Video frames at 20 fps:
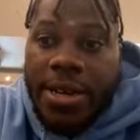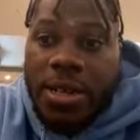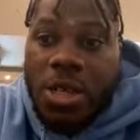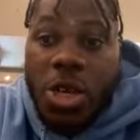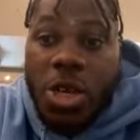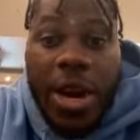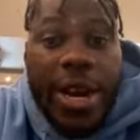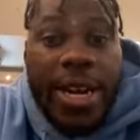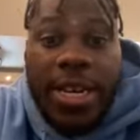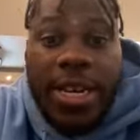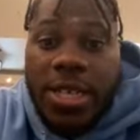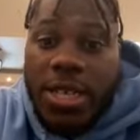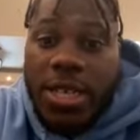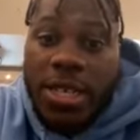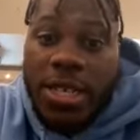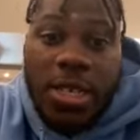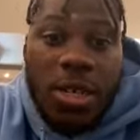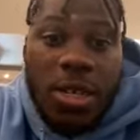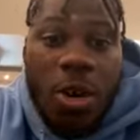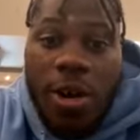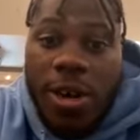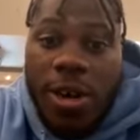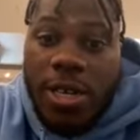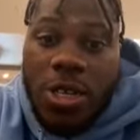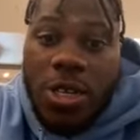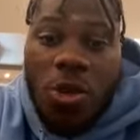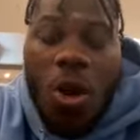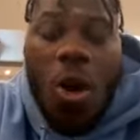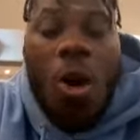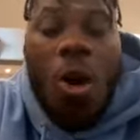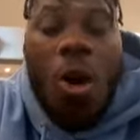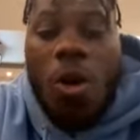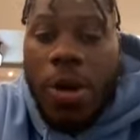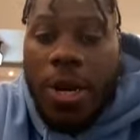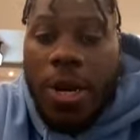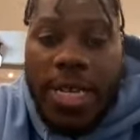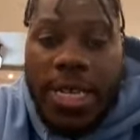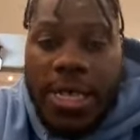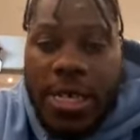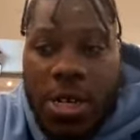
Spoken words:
training just as hard as you always.